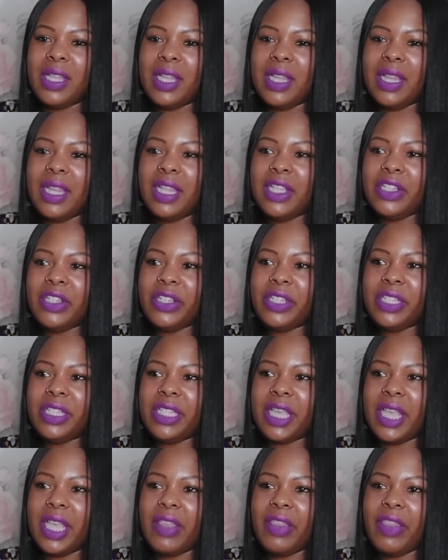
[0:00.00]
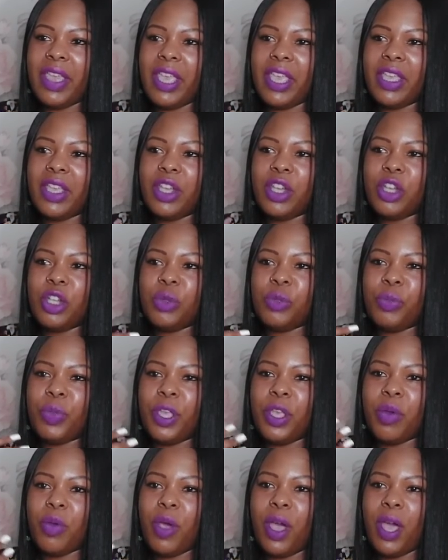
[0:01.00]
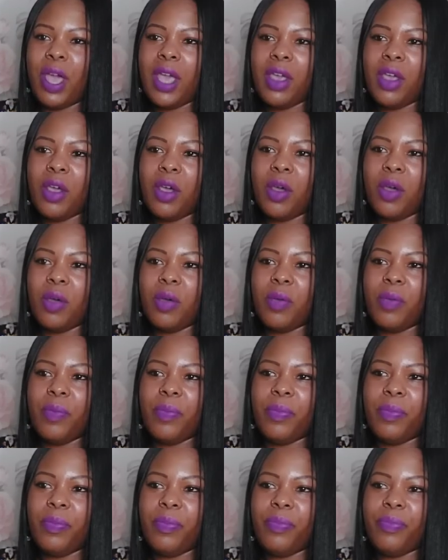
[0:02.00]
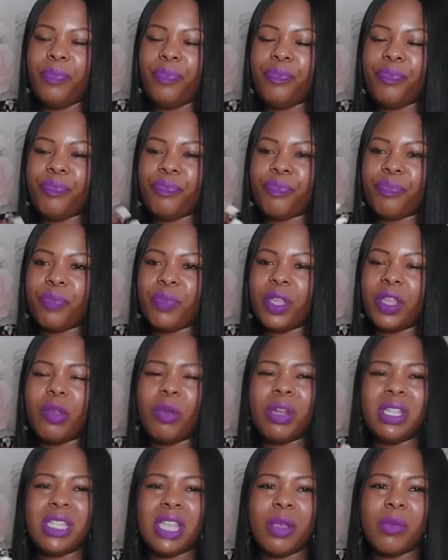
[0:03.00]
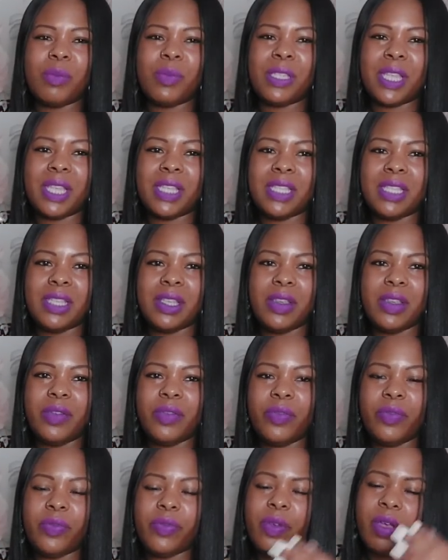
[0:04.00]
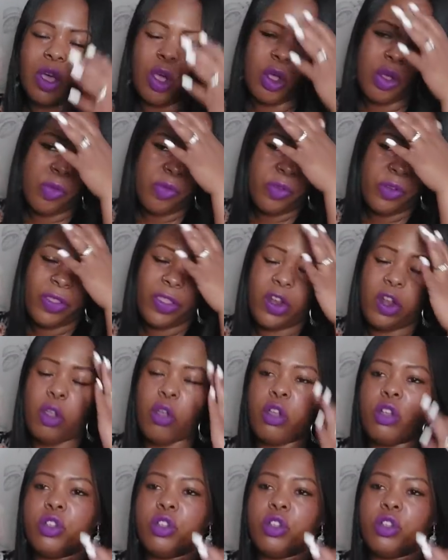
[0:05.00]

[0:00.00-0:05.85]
let's just say they could be quite... I don't want to say obsessive. Hopefully they're not